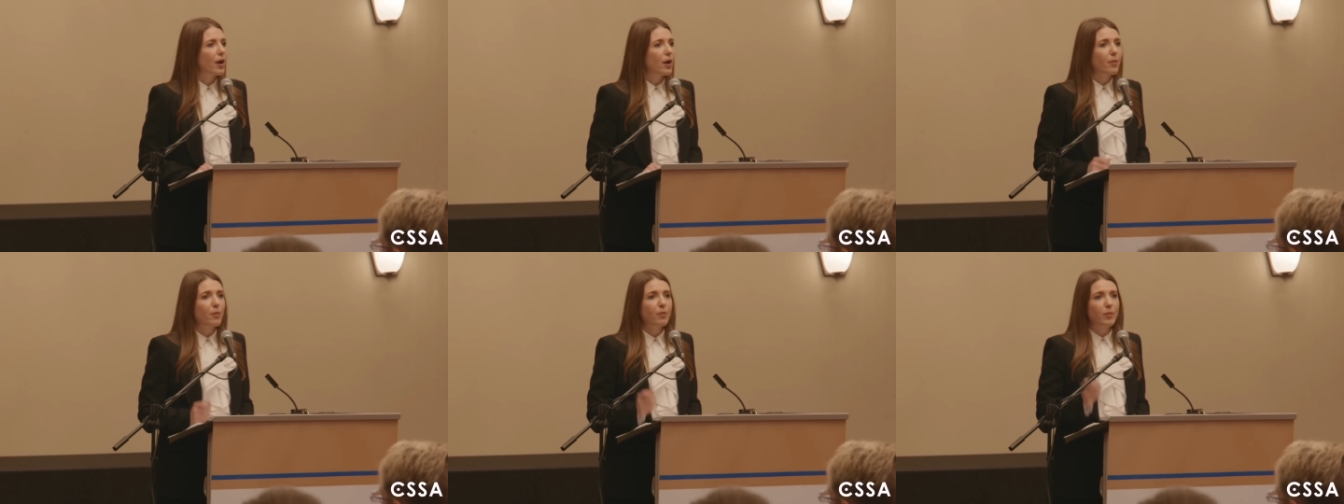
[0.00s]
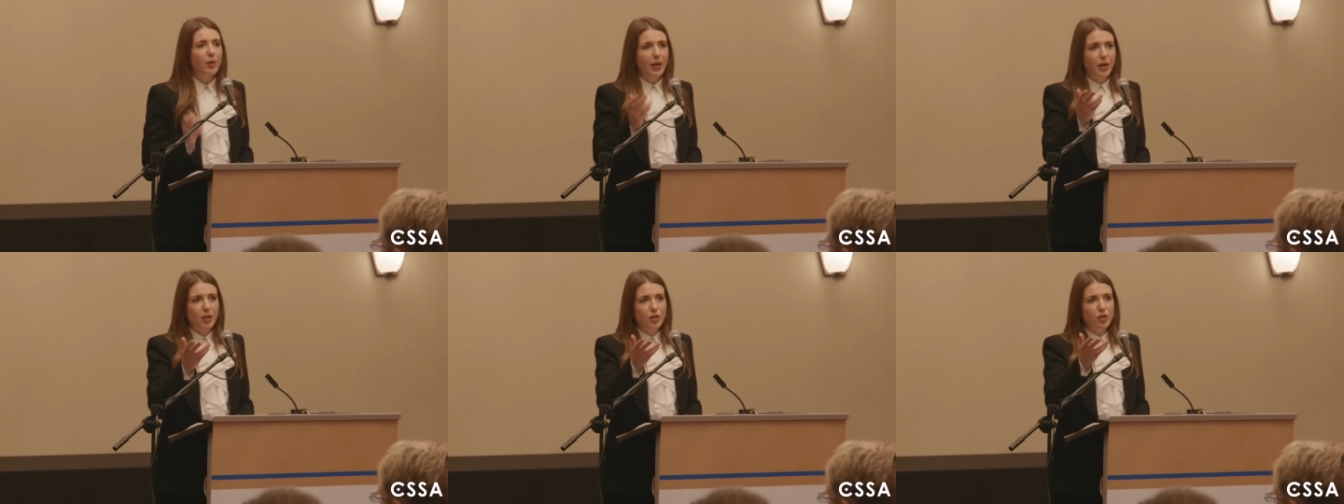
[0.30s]

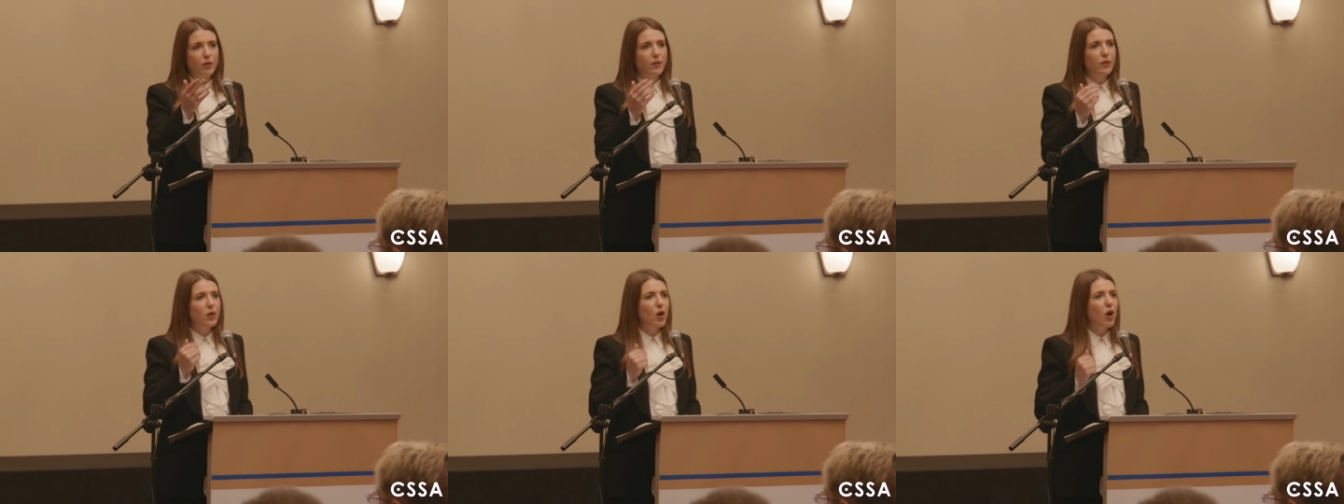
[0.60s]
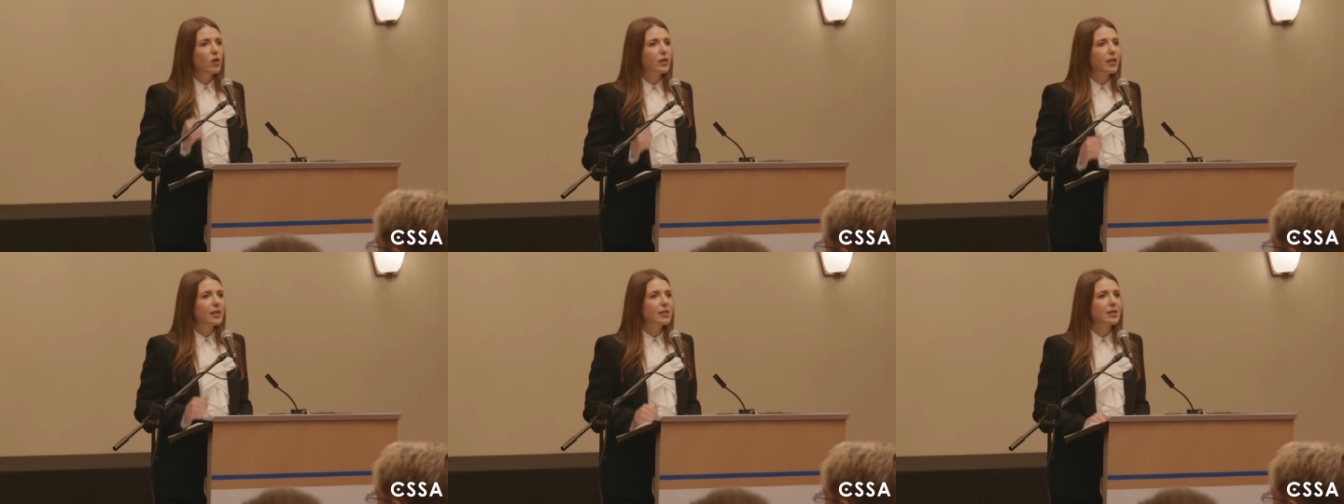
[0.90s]
Um, my of
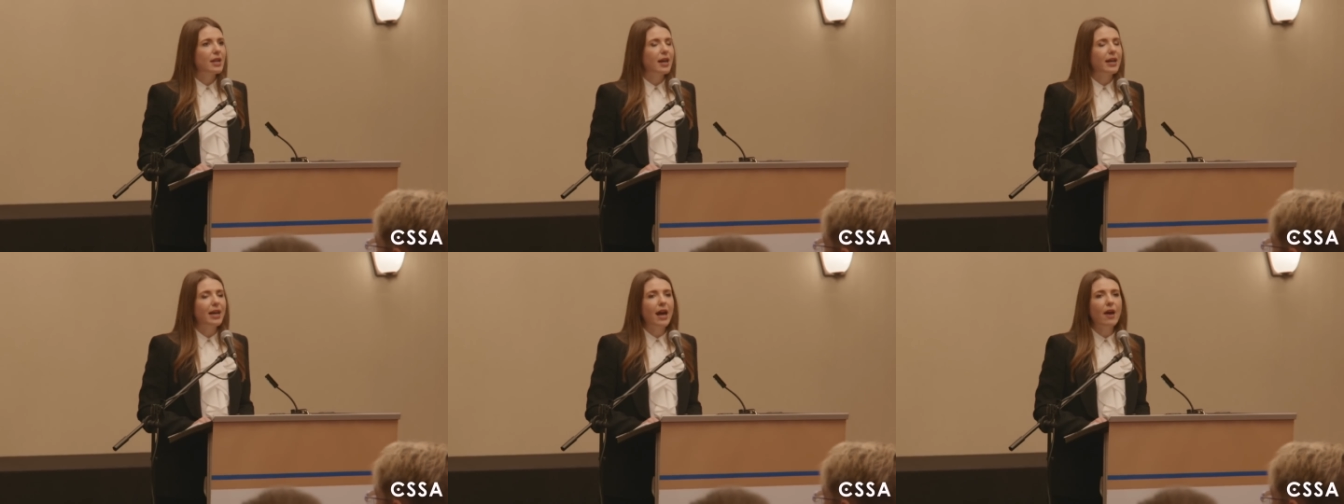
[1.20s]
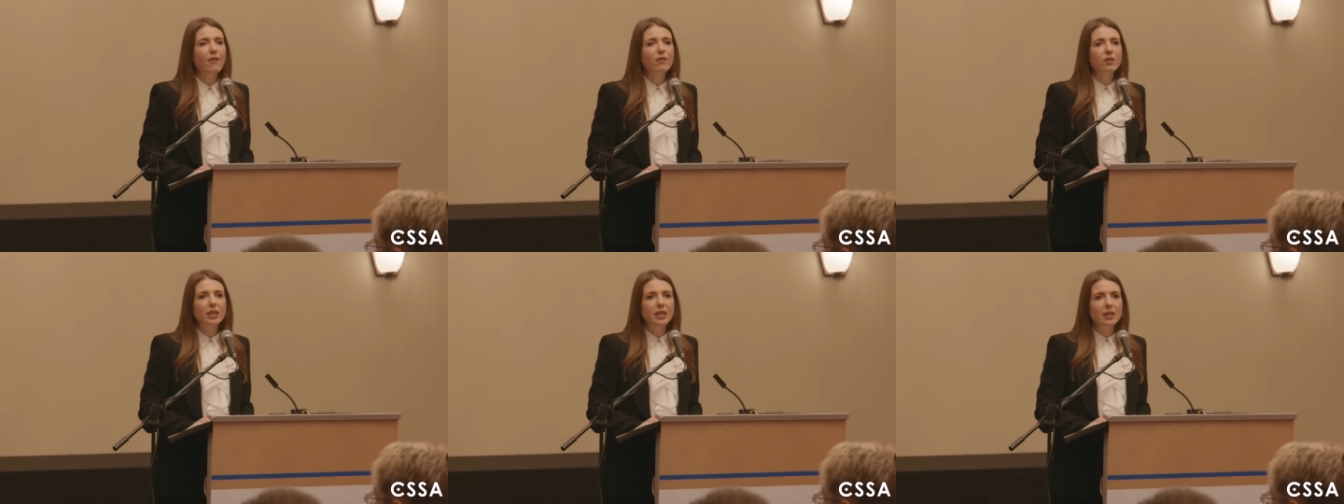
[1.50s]
colleagues and I
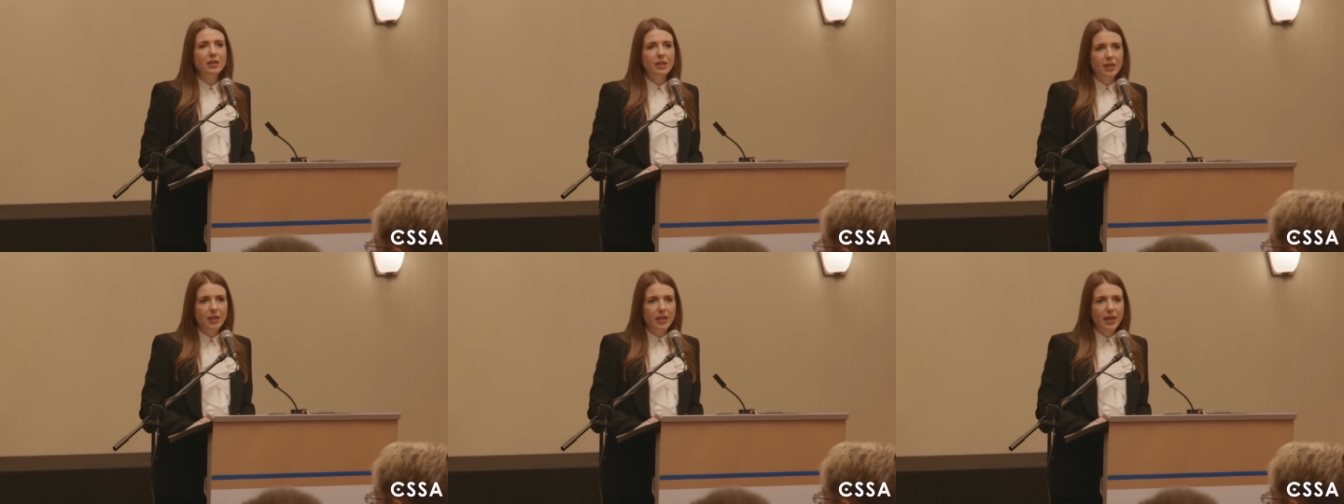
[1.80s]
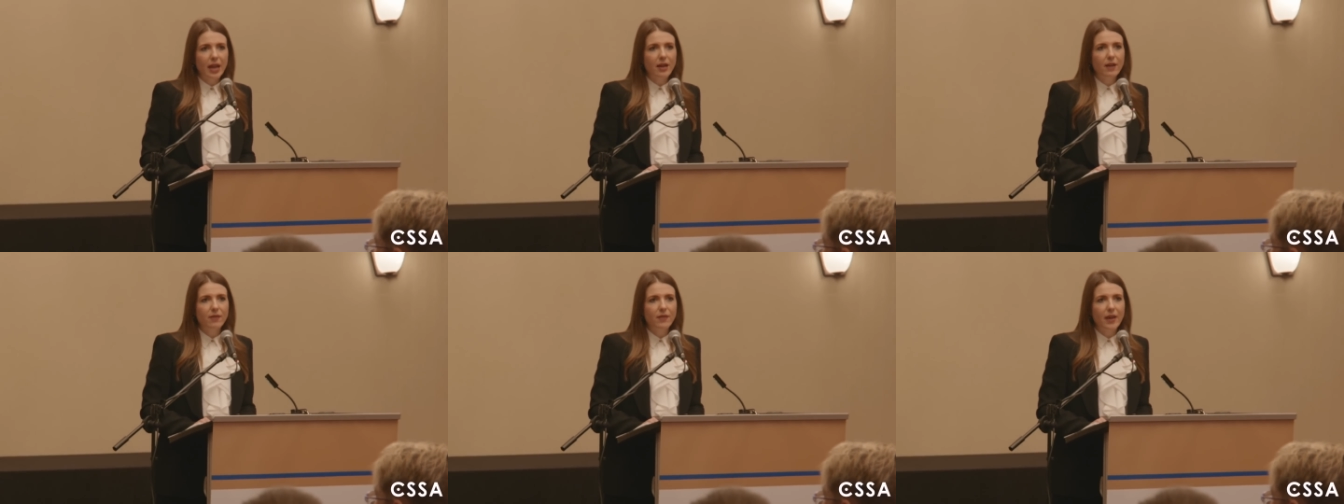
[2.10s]
heavily
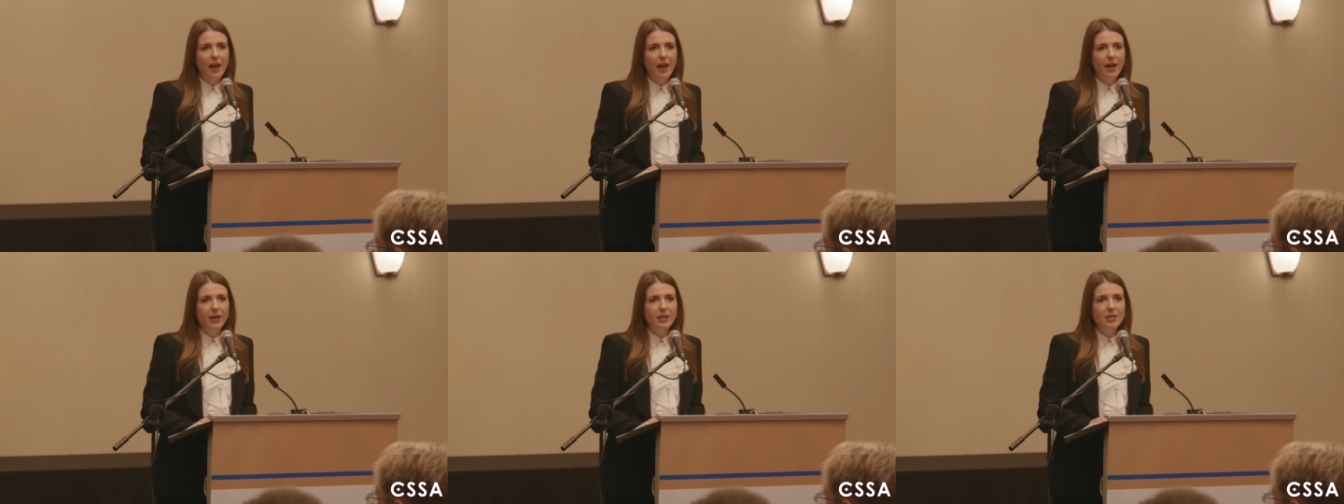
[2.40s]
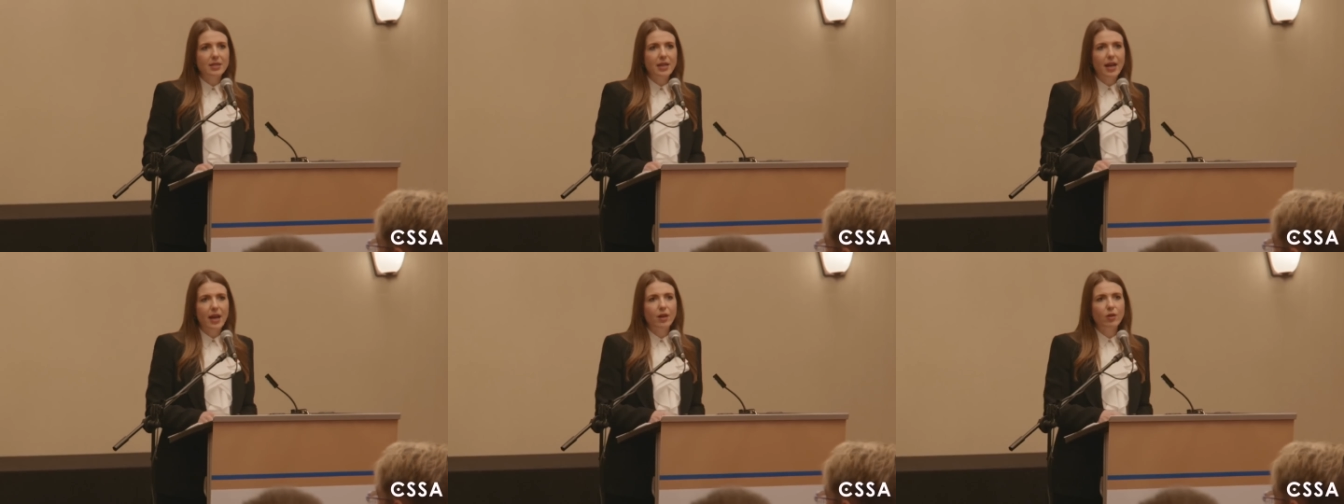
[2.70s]
litigated
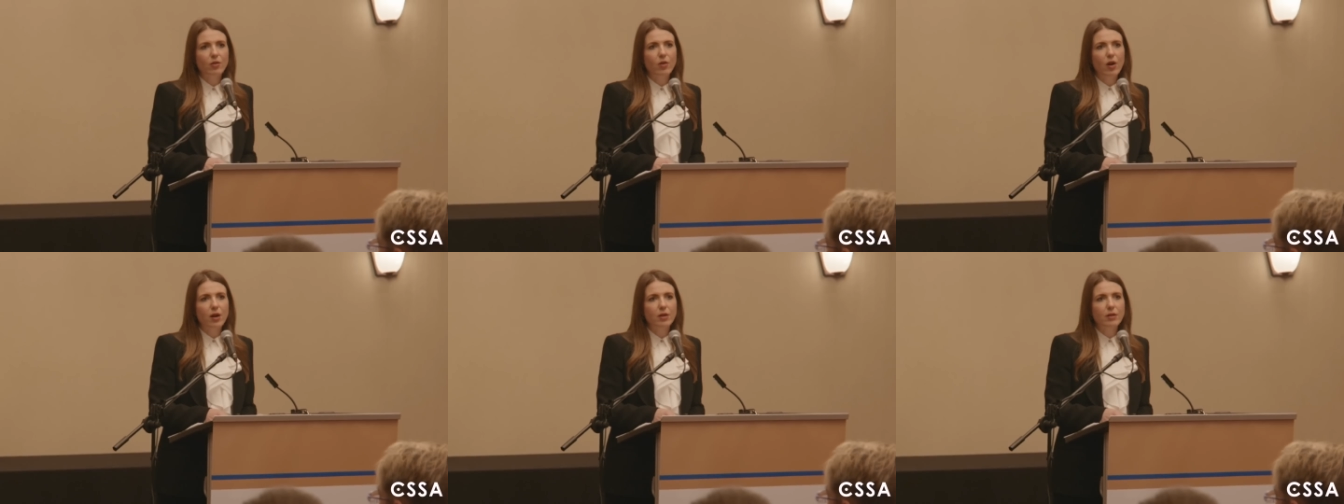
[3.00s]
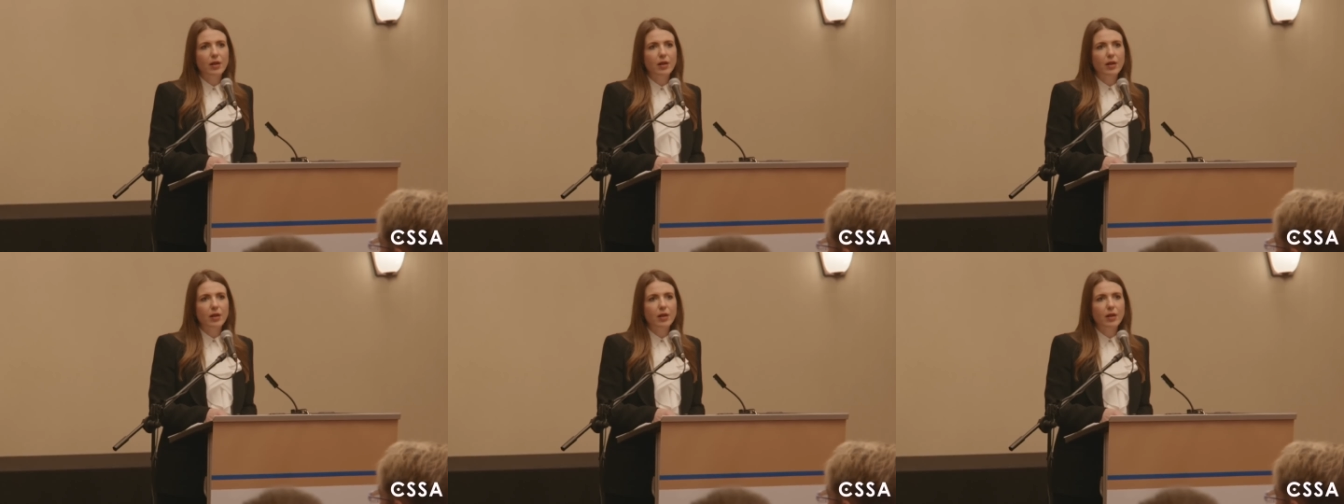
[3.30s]
that and